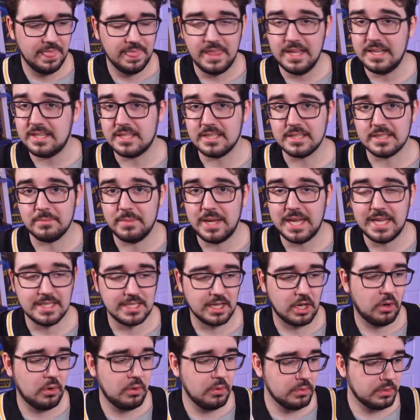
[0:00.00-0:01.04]
This is
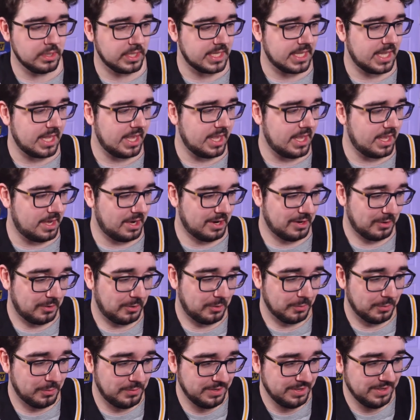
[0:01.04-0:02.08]
amazing. Holy
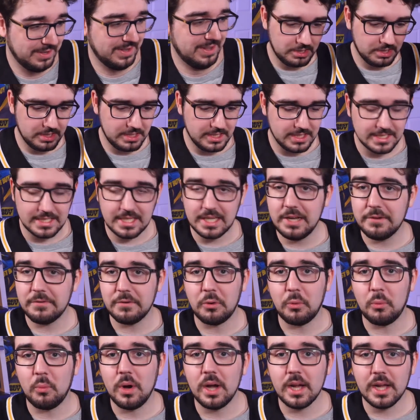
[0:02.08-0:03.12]
cow. Goodness, I never
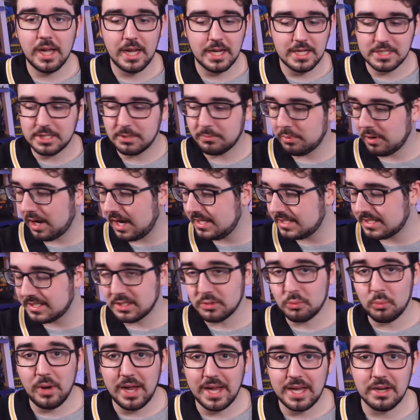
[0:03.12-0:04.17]
know what kind of surprises
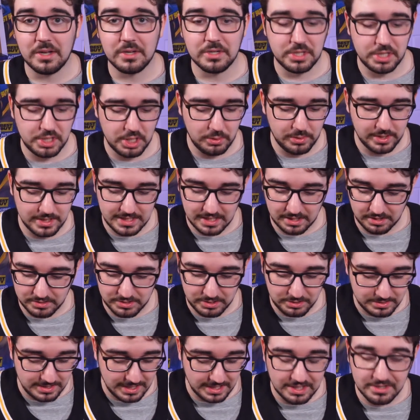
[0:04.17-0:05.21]
await on Show and Tell
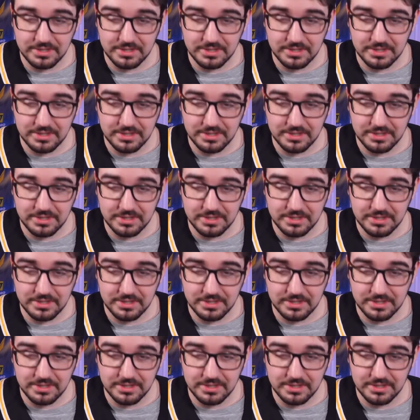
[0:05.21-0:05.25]
Tuesday.